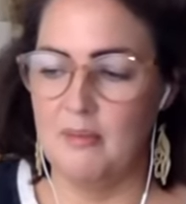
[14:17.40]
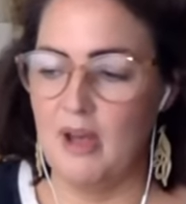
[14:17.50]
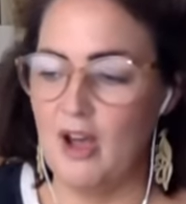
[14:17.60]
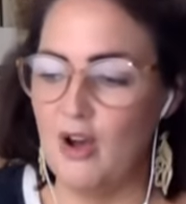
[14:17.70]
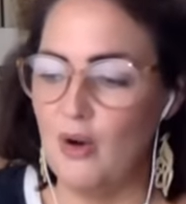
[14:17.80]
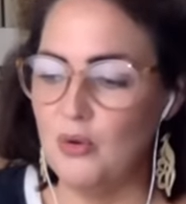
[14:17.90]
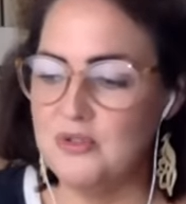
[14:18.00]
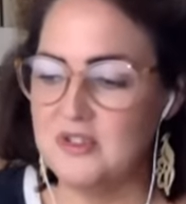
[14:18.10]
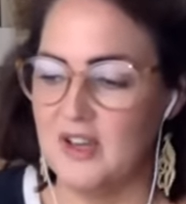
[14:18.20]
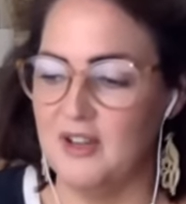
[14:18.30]
but
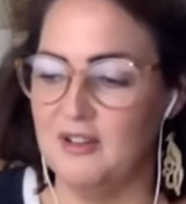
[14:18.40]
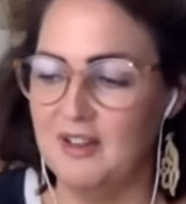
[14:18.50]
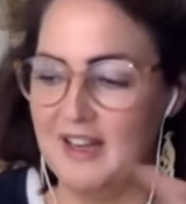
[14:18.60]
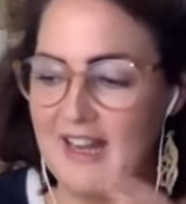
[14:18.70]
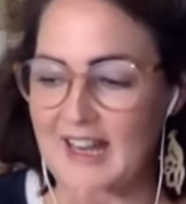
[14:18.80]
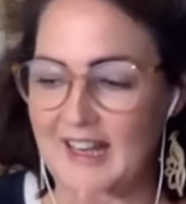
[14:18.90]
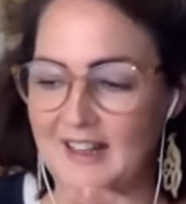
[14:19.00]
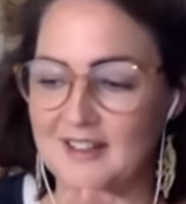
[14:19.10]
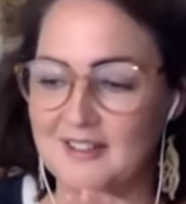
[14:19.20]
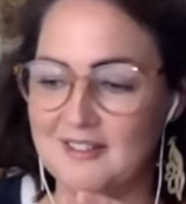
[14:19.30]
also in
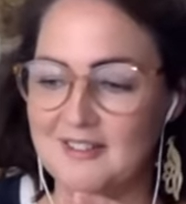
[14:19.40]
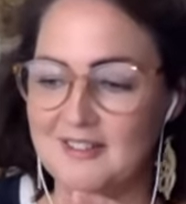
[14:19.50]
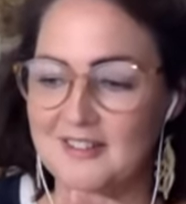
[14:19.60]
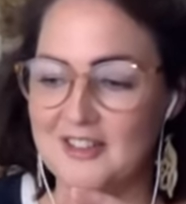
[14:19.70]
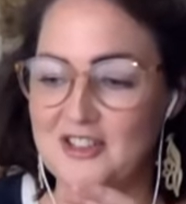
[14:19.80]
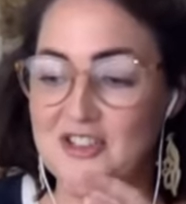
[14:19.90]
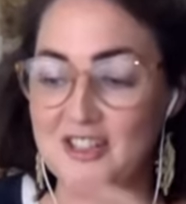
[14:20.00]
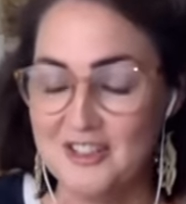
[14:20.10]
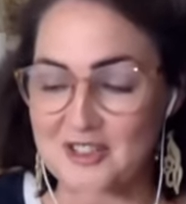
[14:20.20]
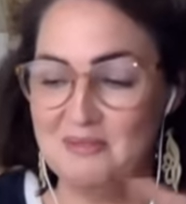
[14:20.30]

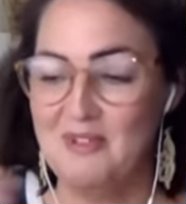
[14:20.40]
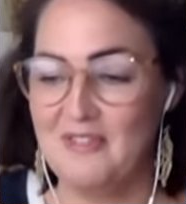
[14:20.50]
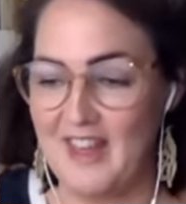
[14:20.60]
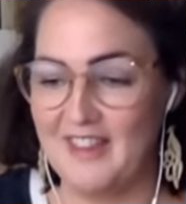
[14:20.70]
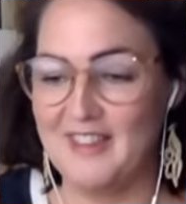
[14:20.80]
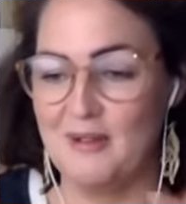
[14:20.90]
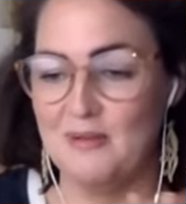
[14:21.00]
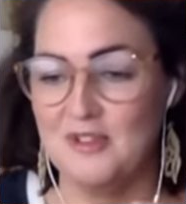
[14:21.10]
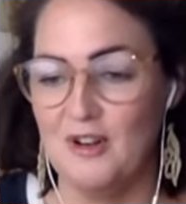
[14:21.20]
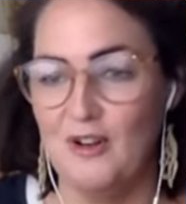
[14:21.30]
conjunction with that, there
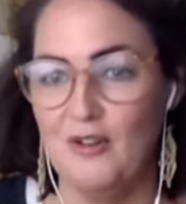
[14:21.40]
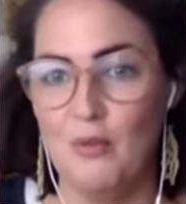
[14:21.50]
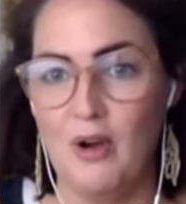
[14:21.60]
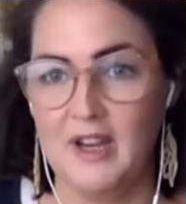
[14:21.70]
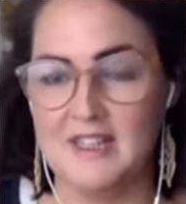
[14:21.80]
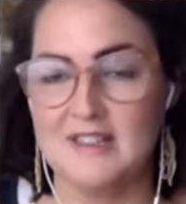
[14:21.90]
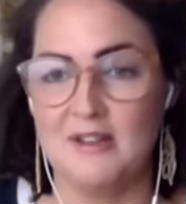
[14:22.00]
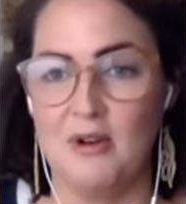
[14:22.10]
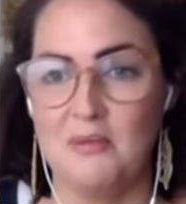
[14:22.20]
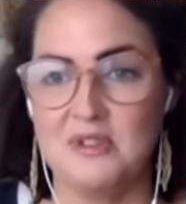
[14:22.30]
was a lot of white.
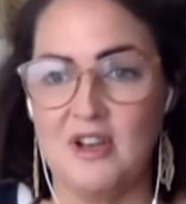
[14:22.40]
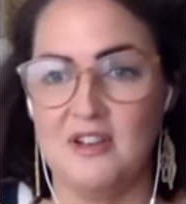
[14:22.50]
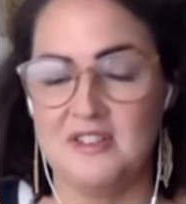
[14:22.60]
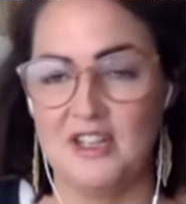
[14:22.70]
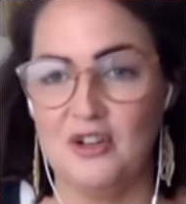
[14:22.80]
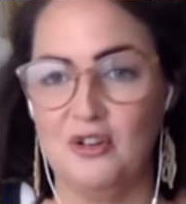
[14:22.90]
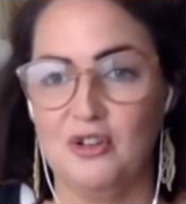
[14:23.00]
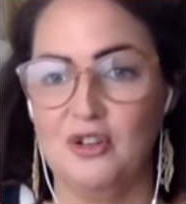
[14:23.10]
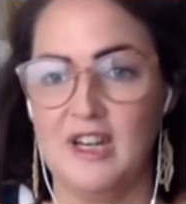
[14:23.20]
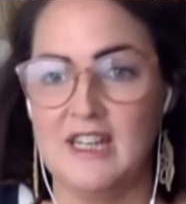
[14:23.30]
So I was casting
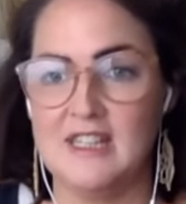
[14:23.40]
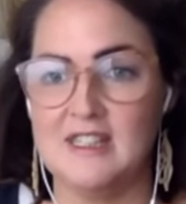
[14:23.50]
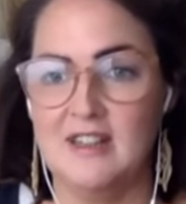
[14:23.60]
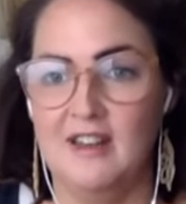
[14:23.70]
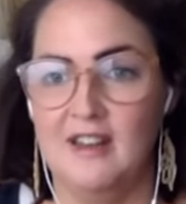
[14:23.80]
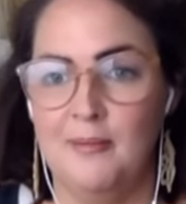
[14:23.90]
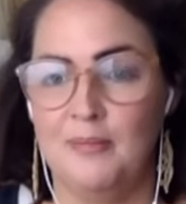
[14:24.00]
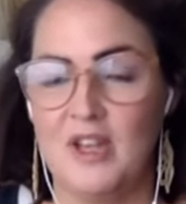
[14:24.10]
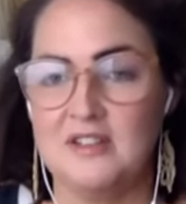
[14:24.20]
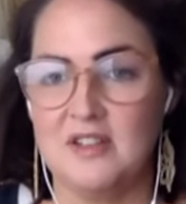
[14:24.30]
concrete.
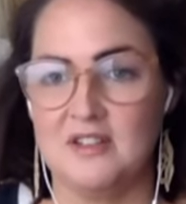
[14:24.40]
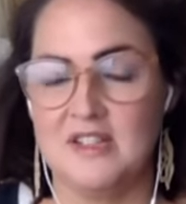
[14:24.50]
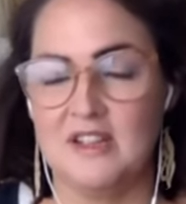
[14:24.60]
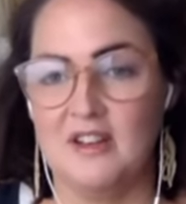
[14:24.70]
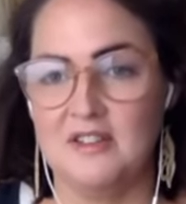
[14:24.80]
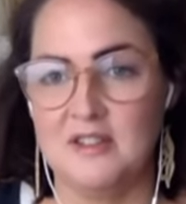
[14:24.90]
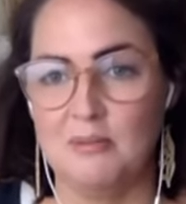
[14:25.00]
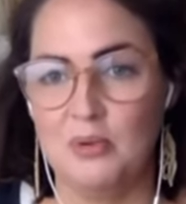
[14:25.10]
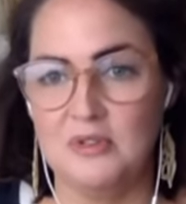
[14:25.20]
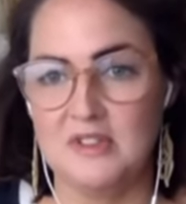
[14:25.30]
I started casting
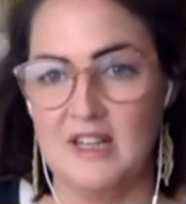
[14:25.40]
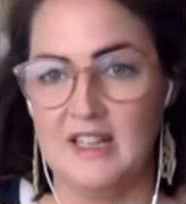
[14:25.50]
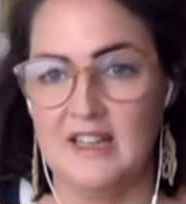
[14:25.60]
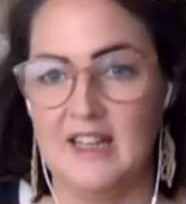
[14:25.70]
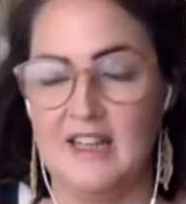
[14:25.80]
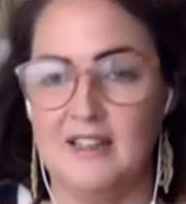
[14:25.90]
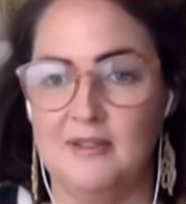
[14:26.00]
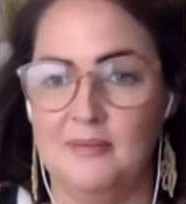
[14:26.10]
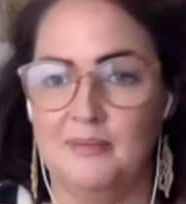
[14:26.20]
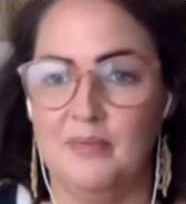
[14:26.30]
porcelain then.
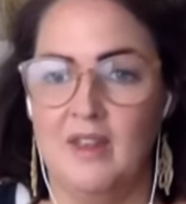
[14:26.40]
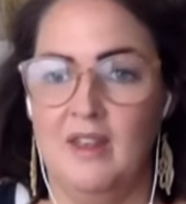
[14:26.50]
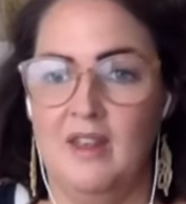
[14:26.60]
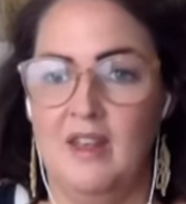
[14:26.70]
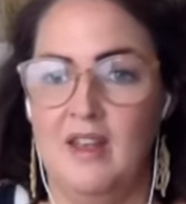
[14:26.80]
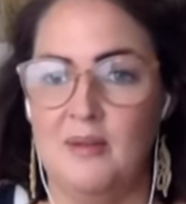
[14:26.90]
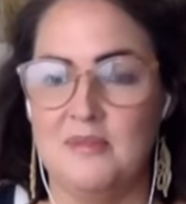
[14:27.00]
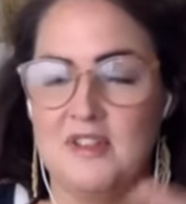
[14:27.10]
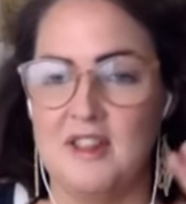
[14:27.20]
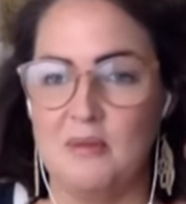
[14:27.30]
Um,
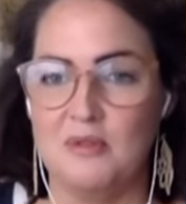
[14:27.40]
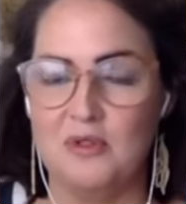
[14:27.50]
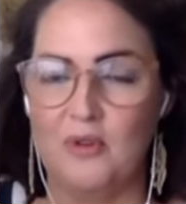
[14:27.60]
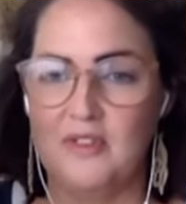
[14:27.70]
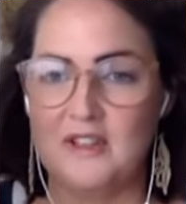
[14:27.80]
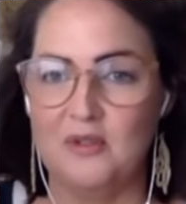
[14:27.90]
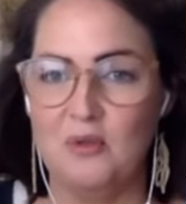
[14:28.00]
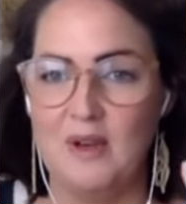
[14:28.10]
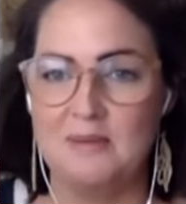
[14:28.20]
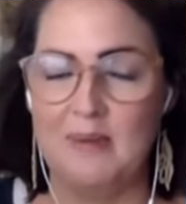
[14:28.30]
so there was there's
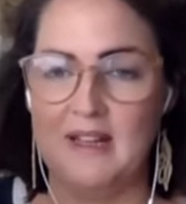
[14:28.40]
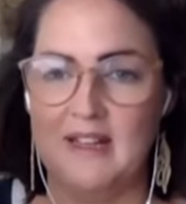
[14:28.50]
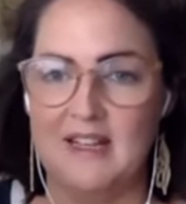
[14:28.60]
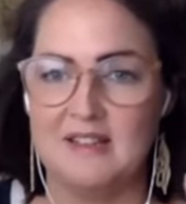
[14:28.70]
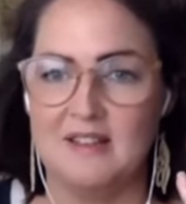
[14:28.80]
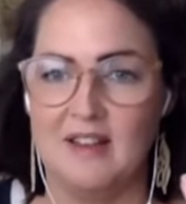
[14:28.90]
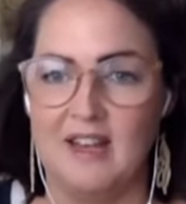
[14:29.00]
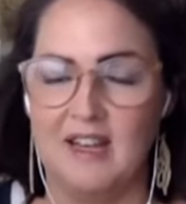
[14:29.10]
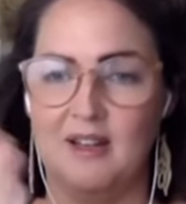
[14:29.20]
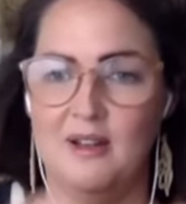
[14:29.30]
always been this
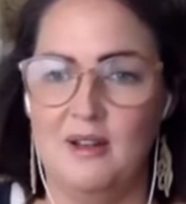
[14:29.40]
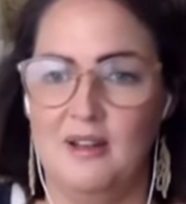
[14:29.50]
like